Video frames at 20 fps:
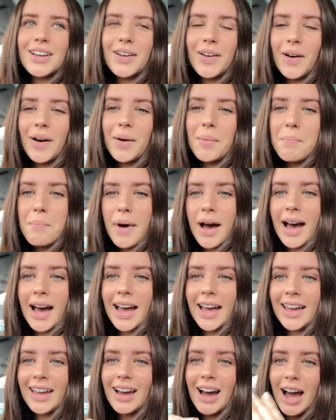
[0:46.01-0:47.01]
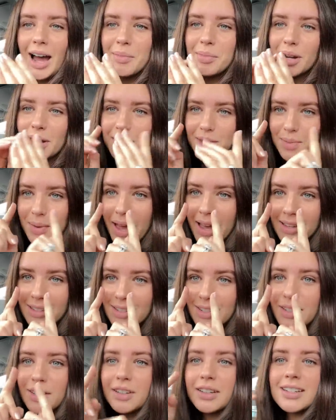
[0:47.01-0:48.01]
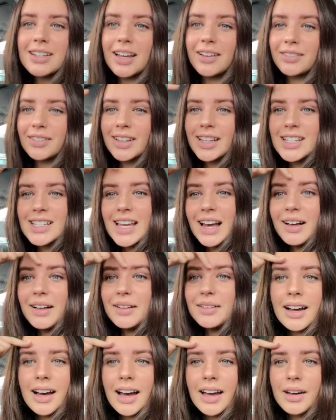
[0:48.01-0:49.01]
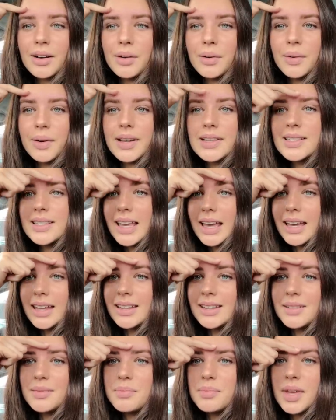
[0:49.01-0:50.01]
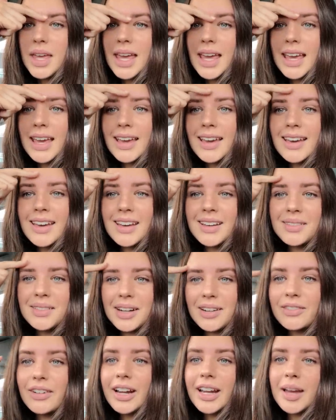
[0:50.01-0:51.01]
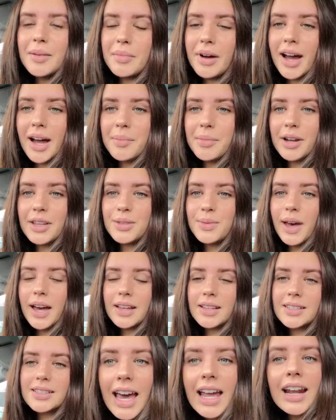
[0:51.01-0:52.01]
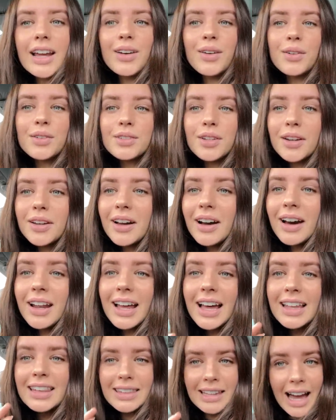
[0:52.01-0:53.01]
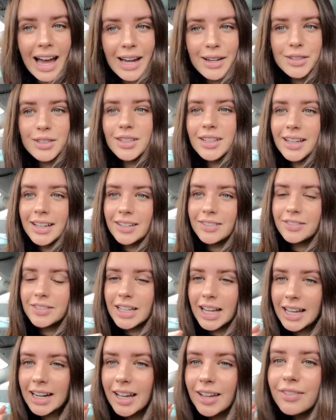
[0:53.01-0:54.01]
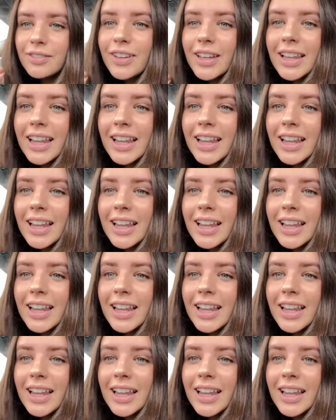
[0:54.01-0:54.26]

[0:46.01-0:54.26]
got my eyebrows waxed. You can definitely tell I always get pink whenever I get my eyebrows waxed. And I also got a lash lift and I feel